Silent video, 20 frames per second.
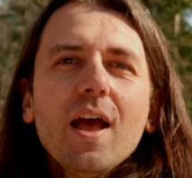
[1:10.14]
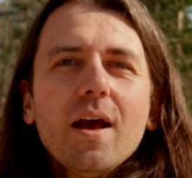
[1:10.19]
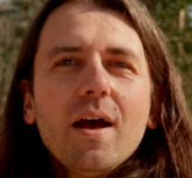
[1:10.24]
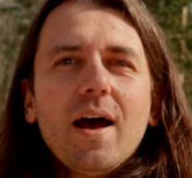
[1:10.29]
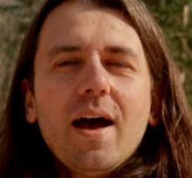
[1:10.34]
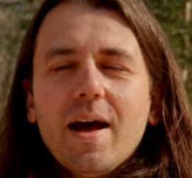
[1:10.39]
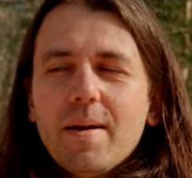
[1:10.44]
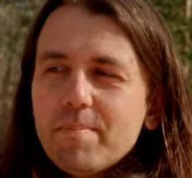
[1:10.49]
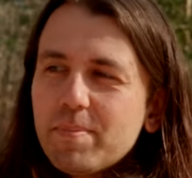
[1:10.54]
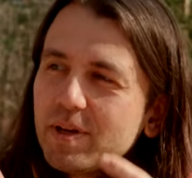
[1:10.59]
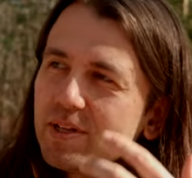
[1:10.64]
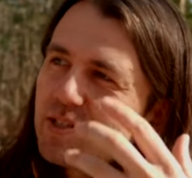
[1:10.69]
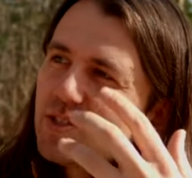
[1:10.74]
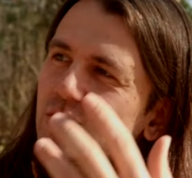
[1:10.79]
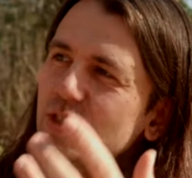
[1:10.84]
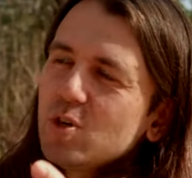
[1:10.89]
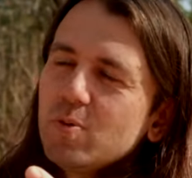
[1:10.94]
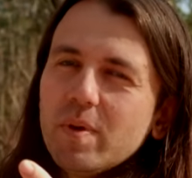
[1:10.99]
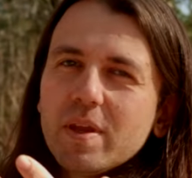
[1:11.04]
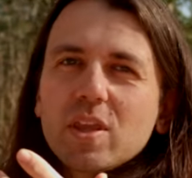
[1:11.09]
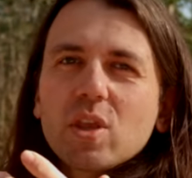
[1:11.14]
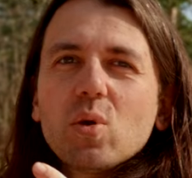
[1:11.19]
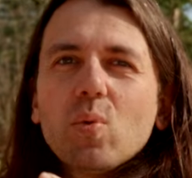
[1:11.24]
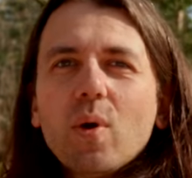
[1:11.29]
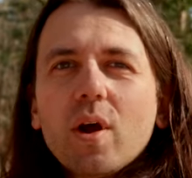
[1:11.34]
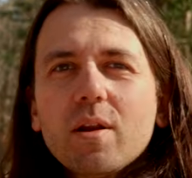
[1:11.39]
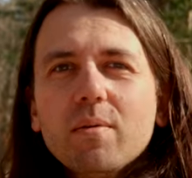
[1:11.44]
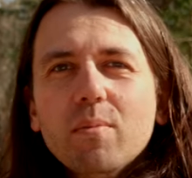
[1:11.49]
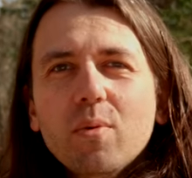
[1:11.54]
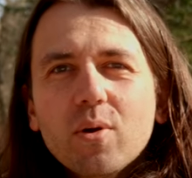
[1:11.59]
Um, but assuming you
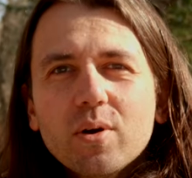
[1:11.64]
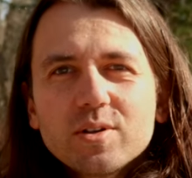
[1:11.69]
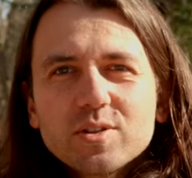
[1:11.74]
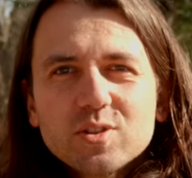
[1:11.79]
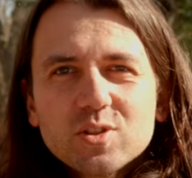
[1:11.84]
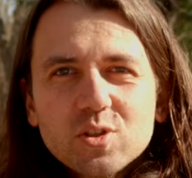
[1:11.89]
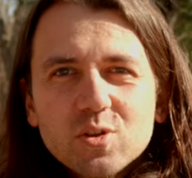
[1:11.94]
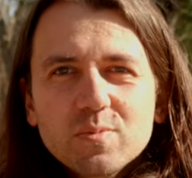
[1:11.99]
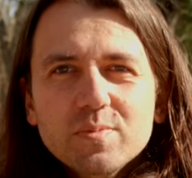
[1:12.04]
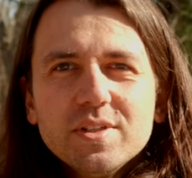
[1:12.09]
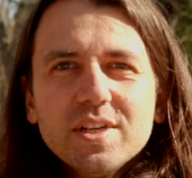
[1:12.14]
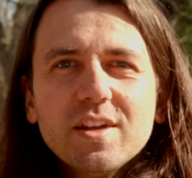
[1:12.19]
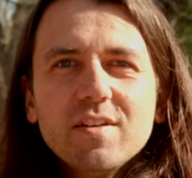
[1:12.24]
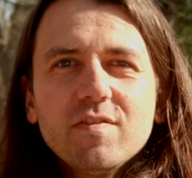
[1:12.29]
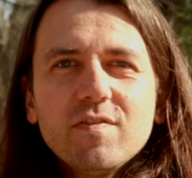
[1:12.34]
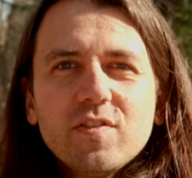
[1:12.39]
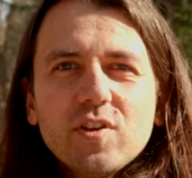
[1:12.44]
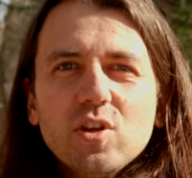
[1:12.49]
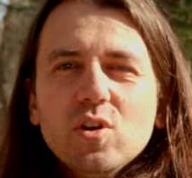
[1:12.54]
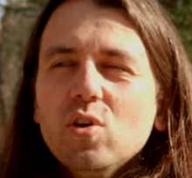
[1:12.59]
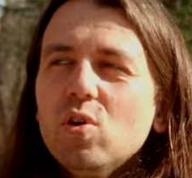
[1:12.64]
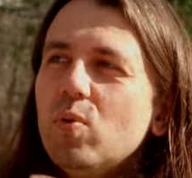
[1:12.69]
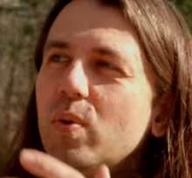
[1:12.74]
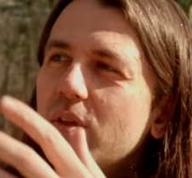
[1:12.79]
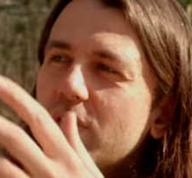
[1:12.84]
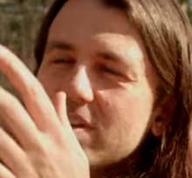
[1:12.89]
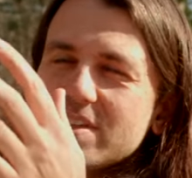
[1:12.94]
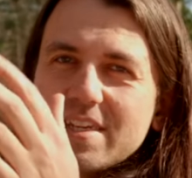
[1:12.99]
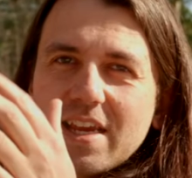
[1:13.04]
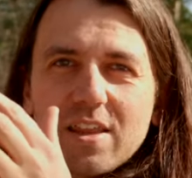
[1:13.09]
want a more zoomed in view
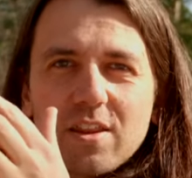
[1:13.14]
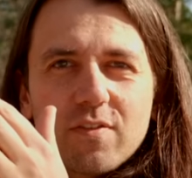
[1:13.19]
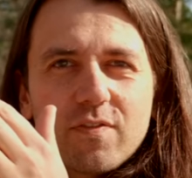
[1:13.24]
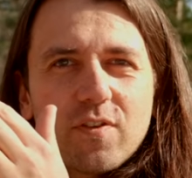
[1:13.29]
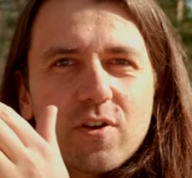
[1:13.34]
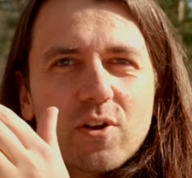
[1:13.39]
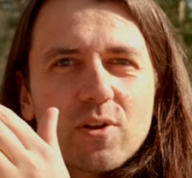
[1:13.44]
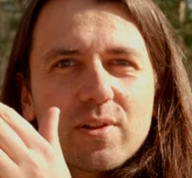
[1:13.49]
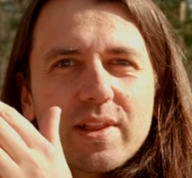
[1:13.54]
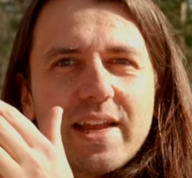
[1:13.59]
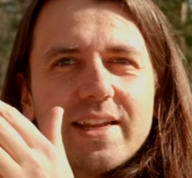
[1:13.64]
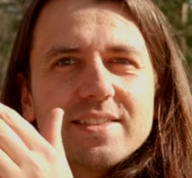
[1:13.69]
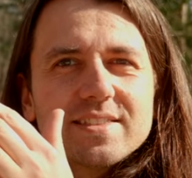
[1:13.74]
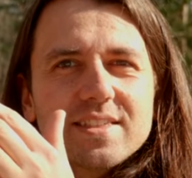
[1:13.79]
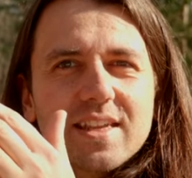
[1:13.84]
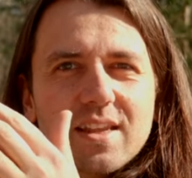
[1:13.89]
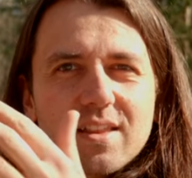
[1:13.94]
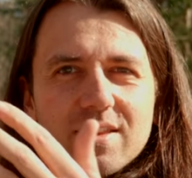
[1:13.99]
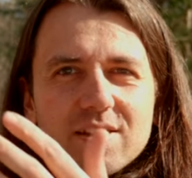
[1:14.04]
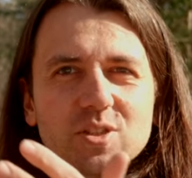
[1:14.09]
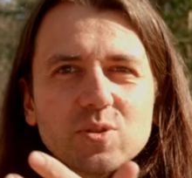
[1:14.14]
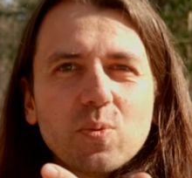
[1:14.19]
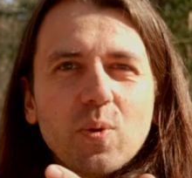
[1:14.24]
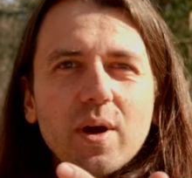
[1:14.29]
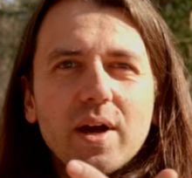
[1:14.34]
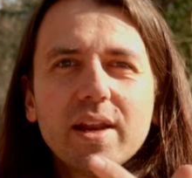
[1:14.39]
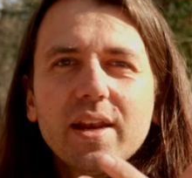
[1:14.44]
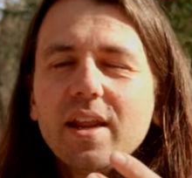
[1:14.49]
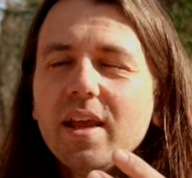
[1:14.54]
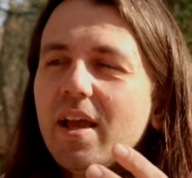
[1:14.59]
with a telephoto lens like this
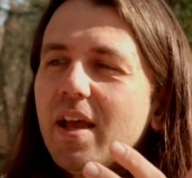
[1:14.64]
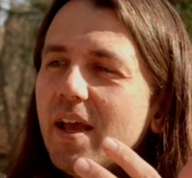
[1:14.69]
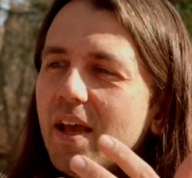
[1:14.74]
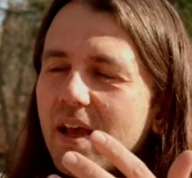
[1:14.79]
one,